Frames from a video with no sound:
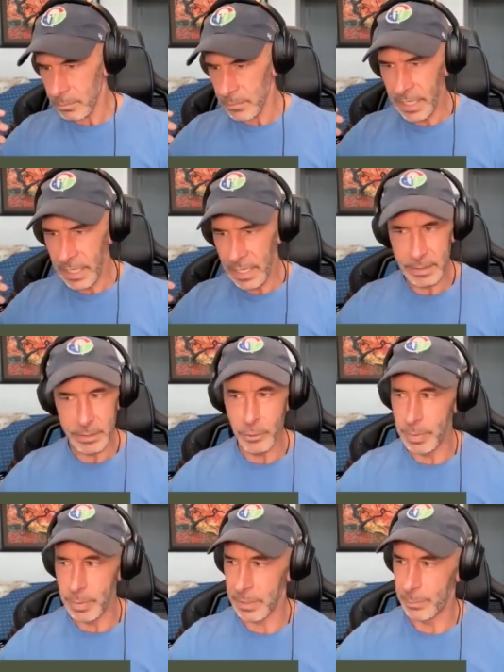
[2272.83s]
And two,
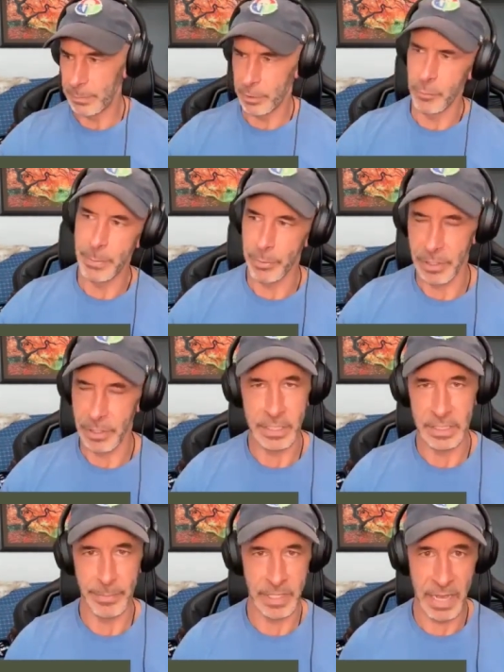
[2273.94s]
pe two people can look at
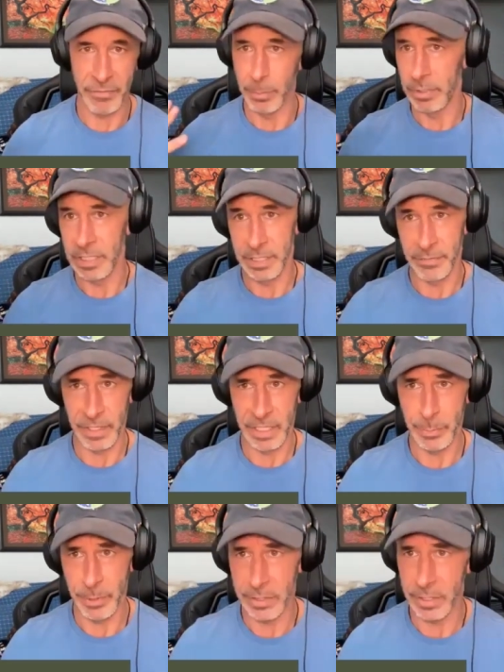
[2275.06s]
something and have completely different
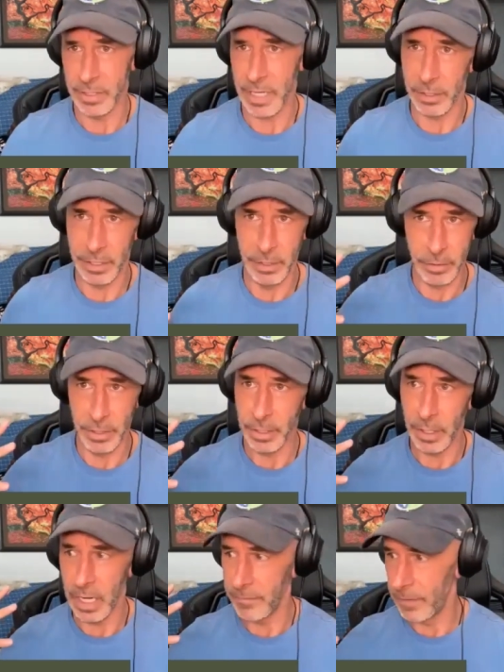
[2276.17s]
experiences. I, I can look at
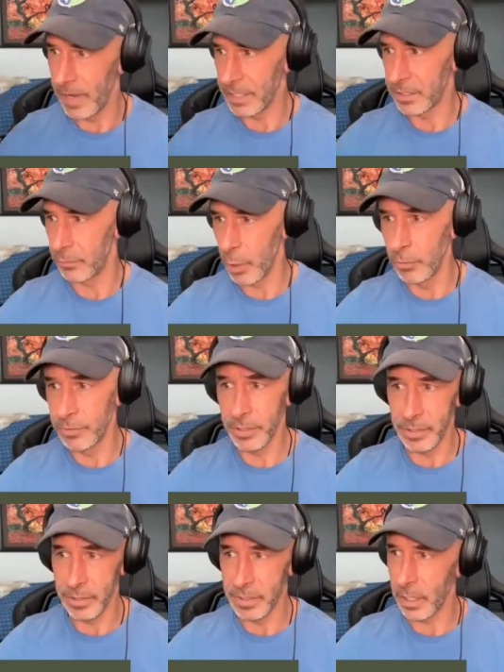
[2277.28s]
a vase of
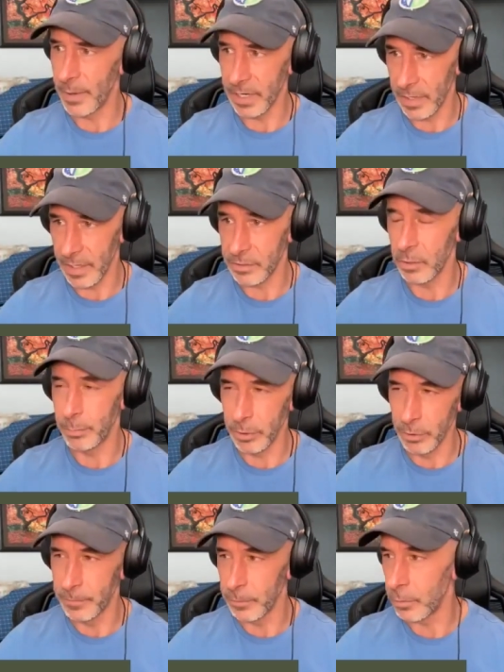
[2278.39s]
roses and say, oh my God, that's so
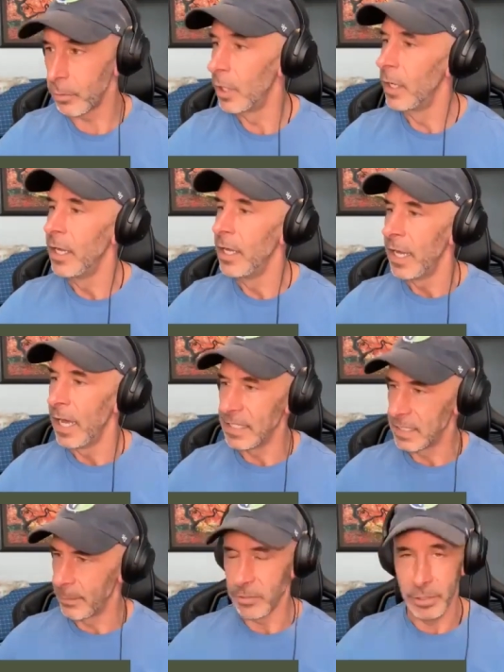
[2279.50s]
beautiful. And
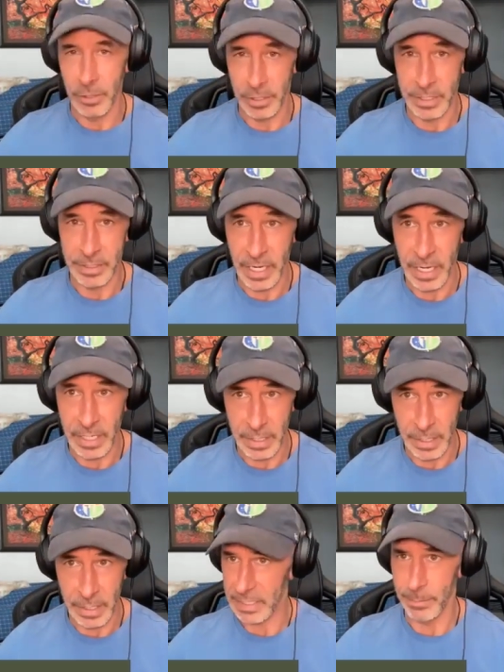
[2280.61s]
someone else can look at and say, it
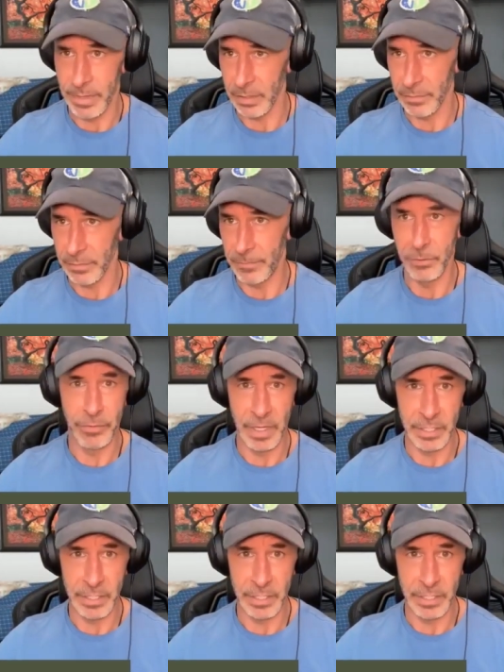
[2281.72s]
makes them think of a funeral they